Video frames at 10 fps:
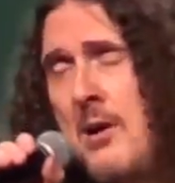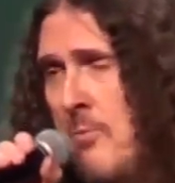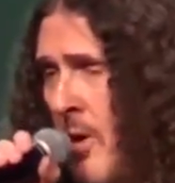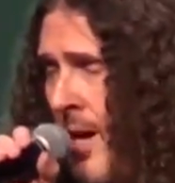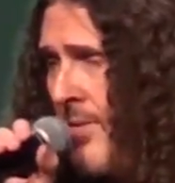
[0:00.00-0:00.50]

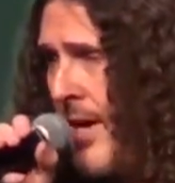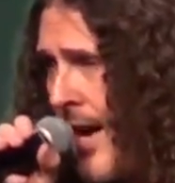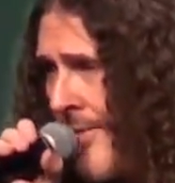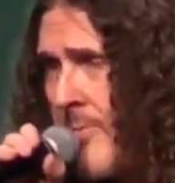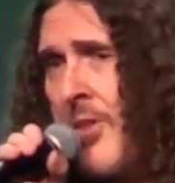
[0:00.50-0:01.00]
Well, they'd
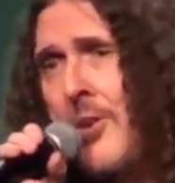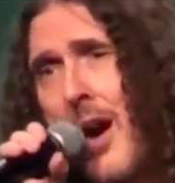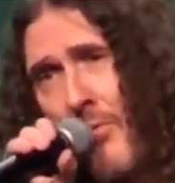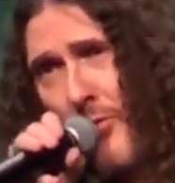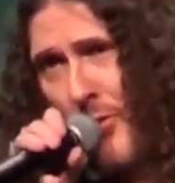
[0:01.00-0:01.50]
have to make
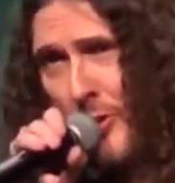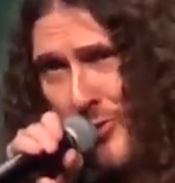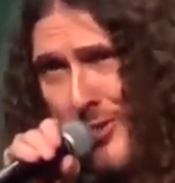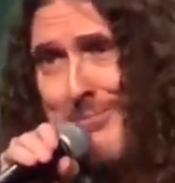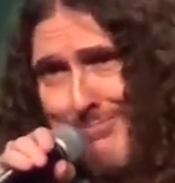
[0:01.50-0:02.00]
the offer
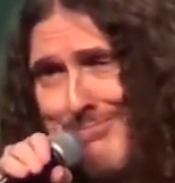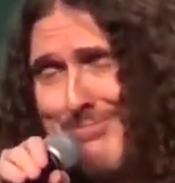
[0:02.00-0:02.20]
first.